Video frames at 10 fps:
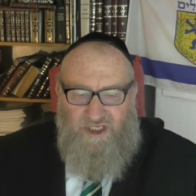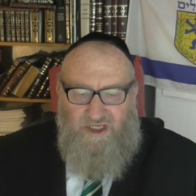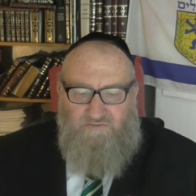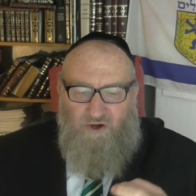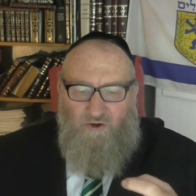
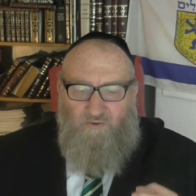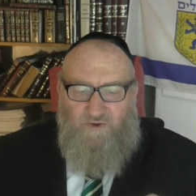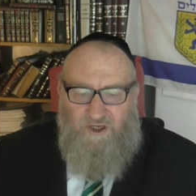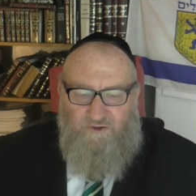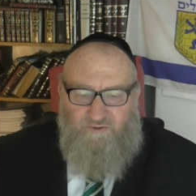They
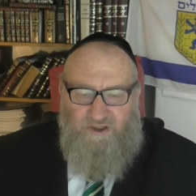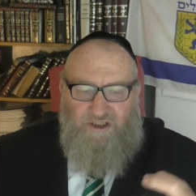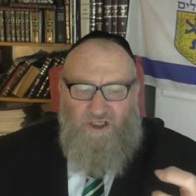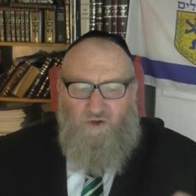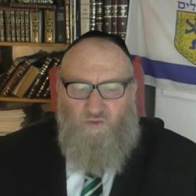move in
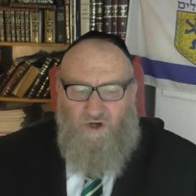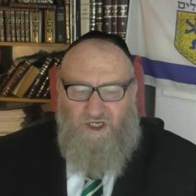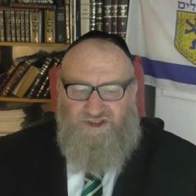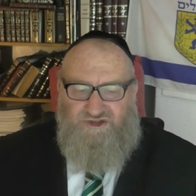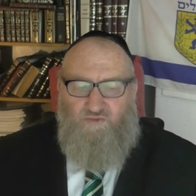three known
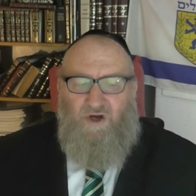ways.